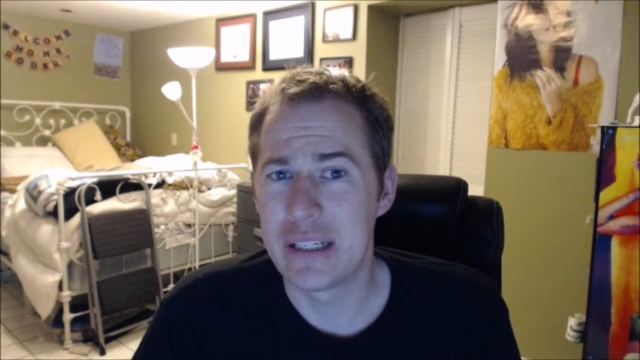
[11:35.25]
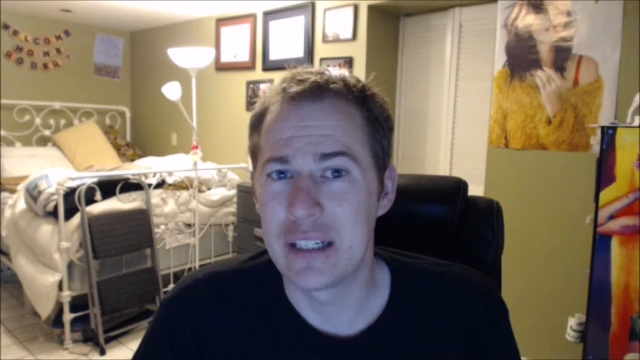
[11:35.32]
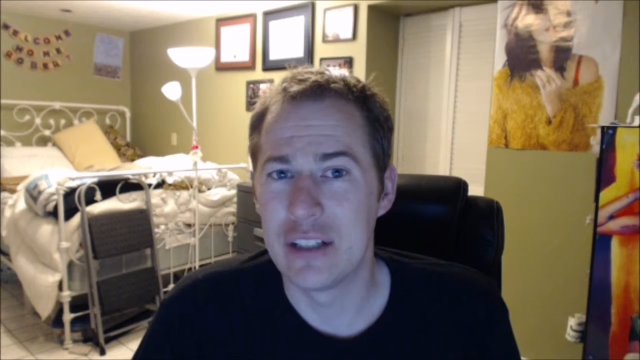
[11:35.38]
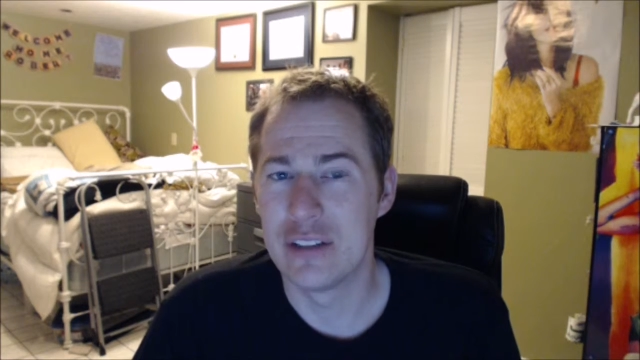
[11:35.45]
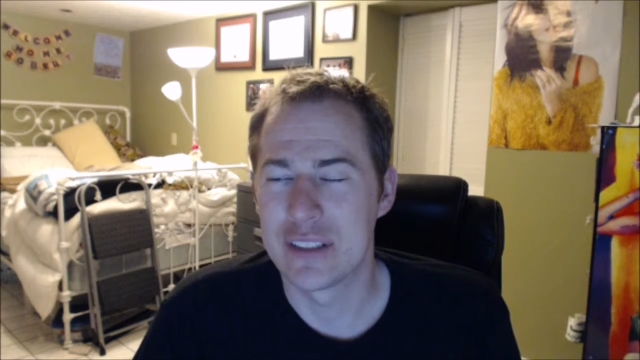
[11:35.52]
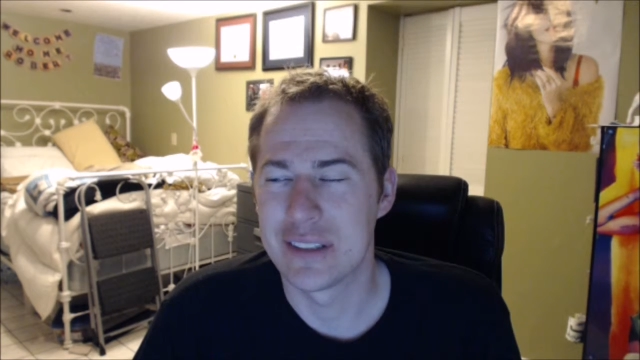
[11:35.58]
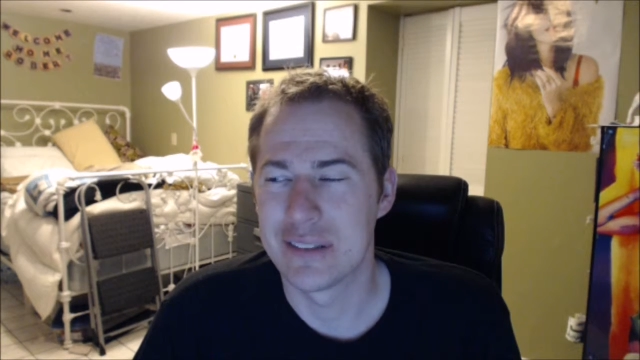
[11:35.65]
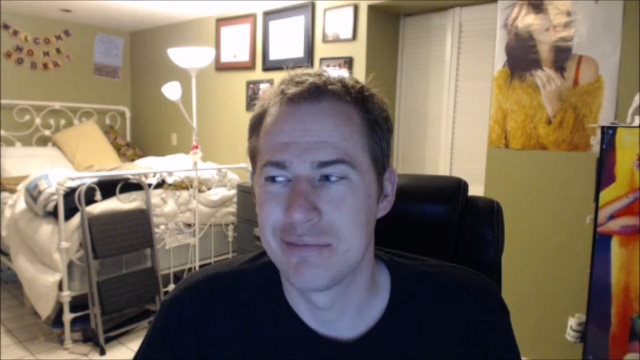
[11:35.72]

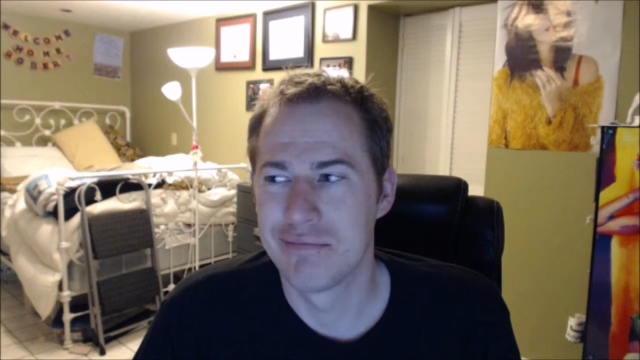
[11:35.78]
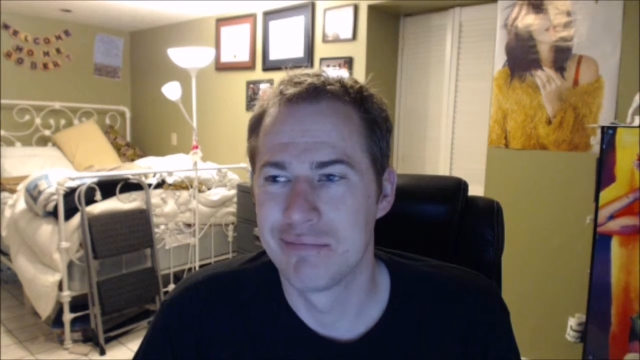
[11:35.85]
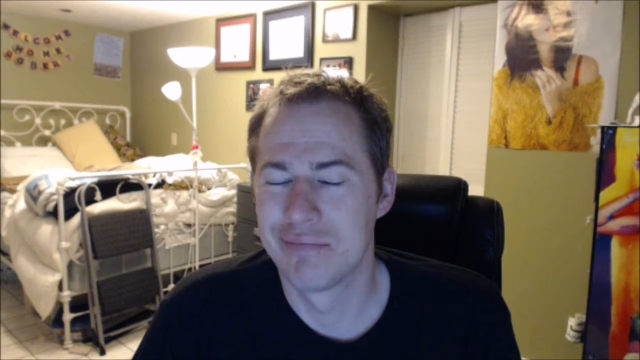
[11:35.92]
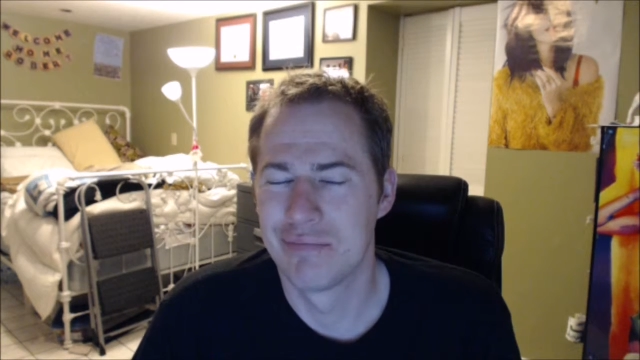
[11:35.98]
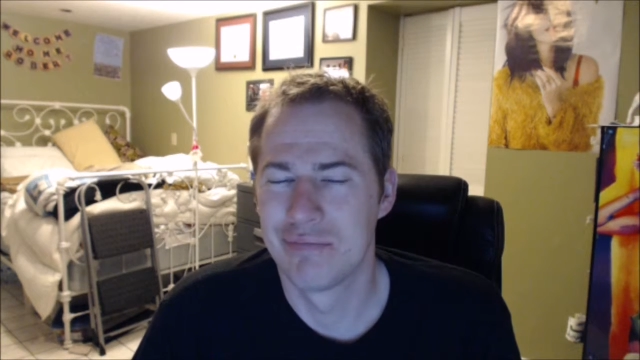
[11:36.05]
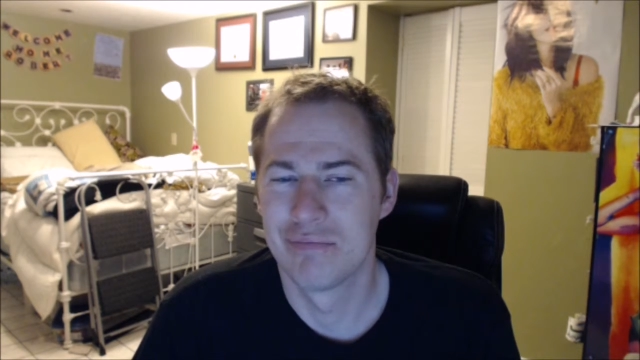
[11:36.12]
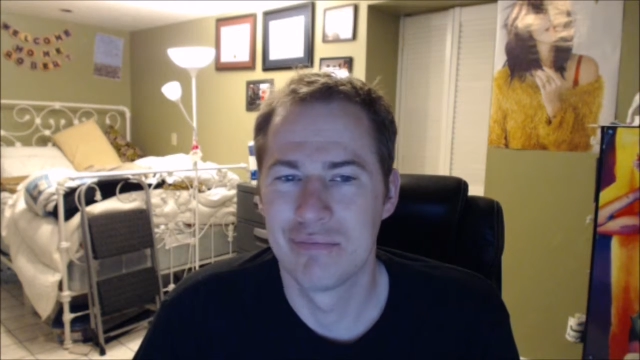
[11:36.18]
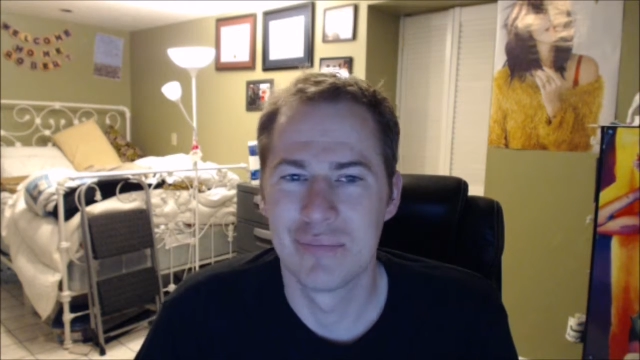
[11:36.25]
goes,
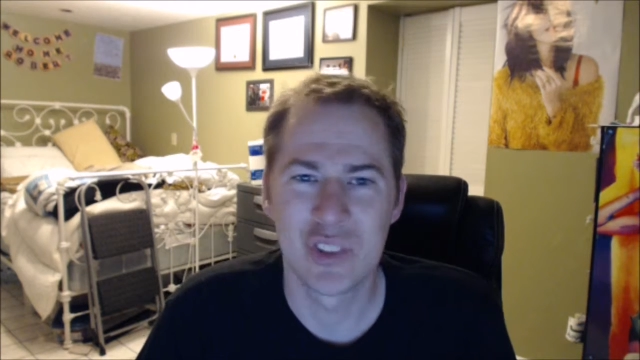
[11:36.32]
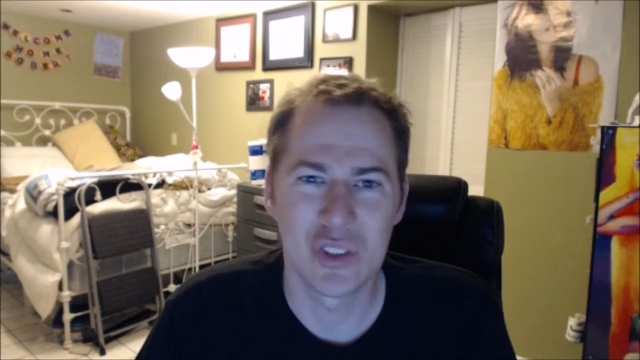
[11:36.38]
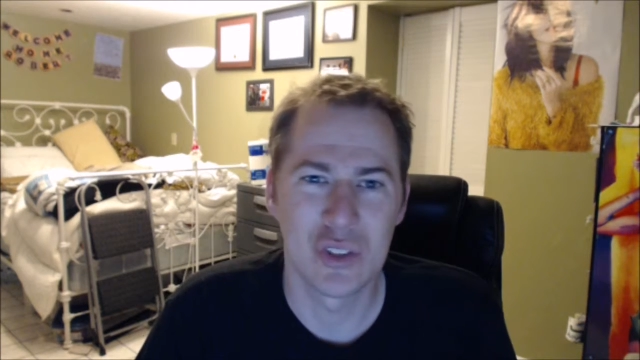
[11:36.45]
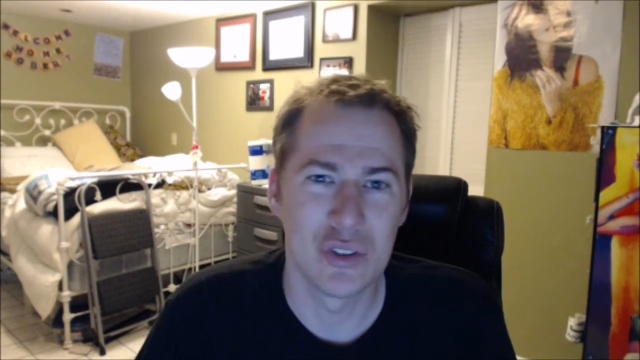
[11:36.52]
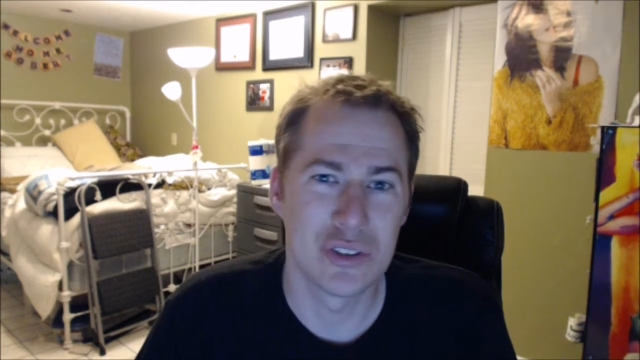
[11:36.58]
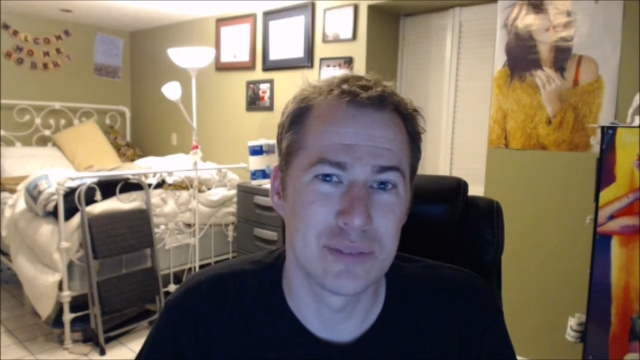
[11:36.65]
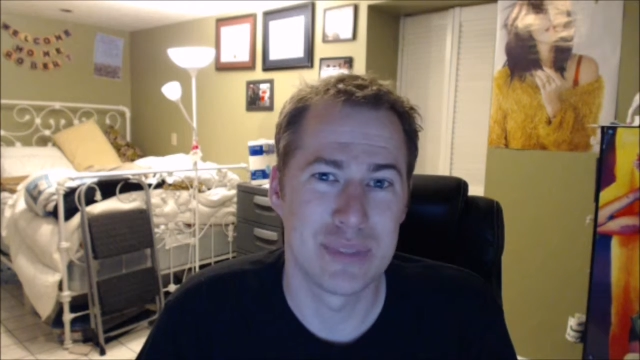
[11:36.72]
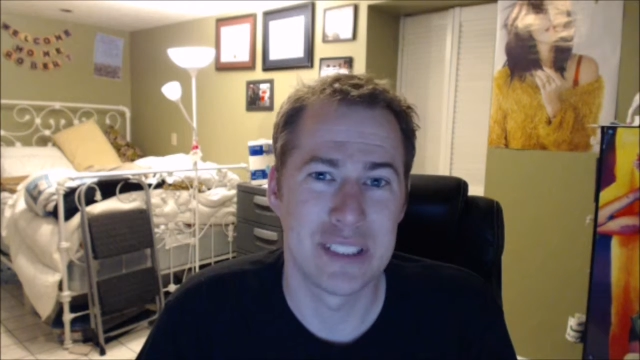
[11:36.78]

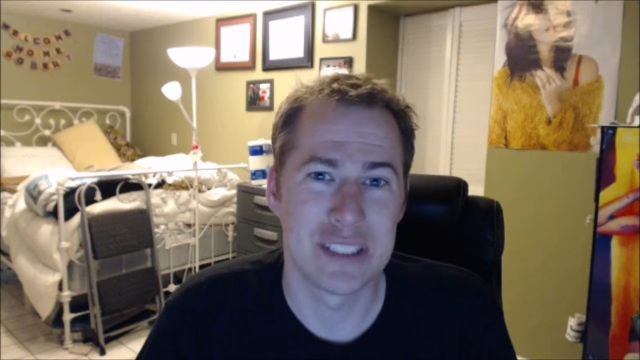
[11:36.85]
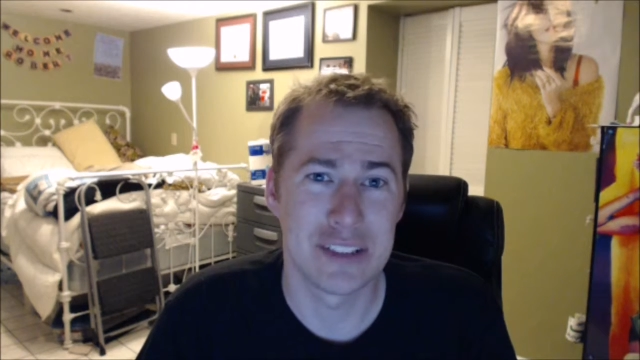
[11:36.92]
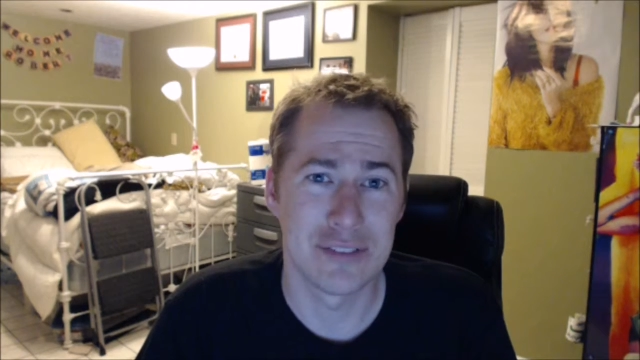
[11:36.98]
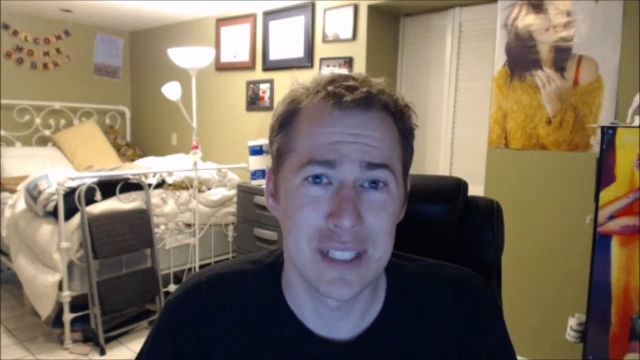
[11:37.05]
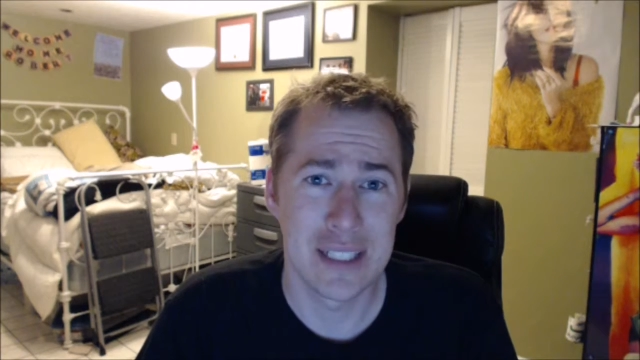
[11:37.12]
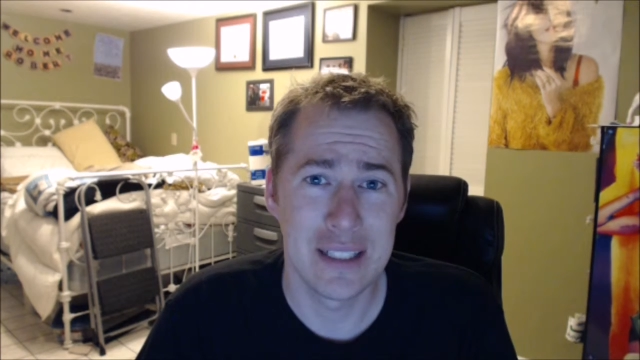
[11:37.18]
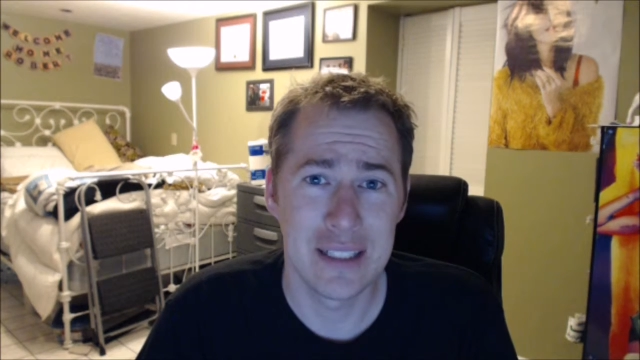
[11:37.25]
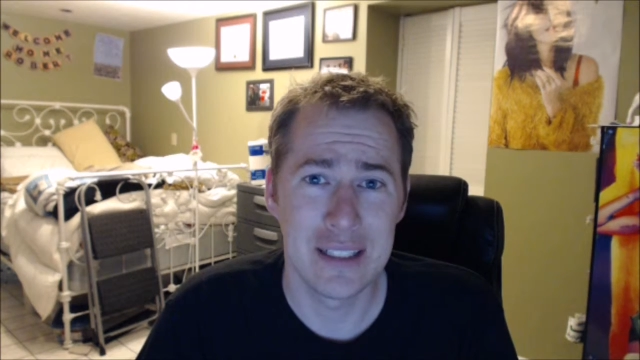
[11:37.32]
schools in
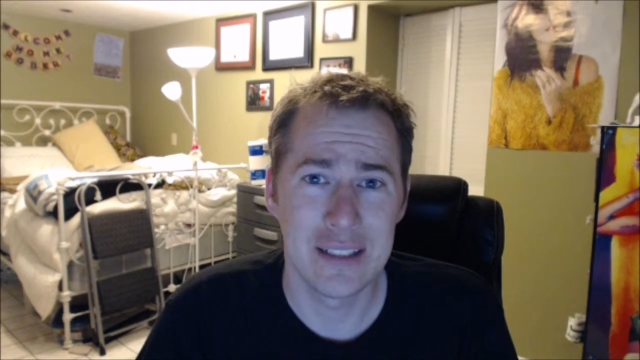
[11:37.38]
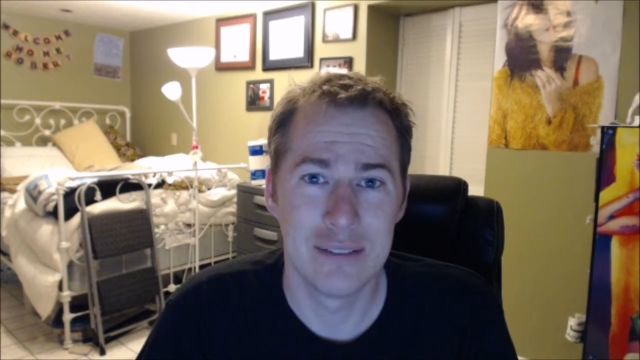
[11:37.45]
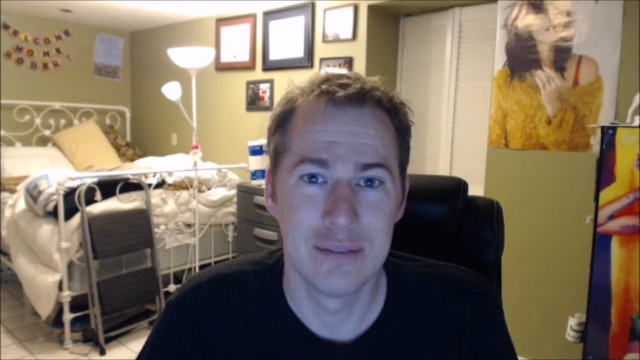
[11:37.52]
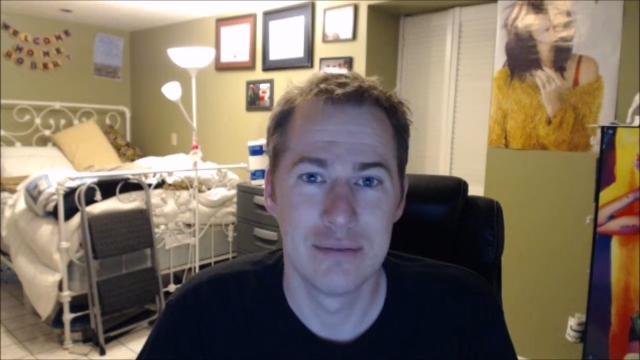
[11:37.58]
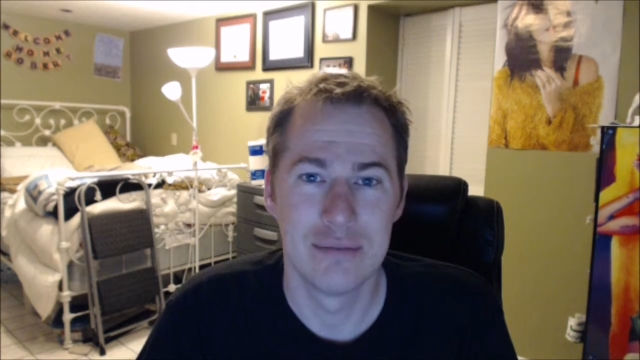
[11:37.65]
Pennsylvania?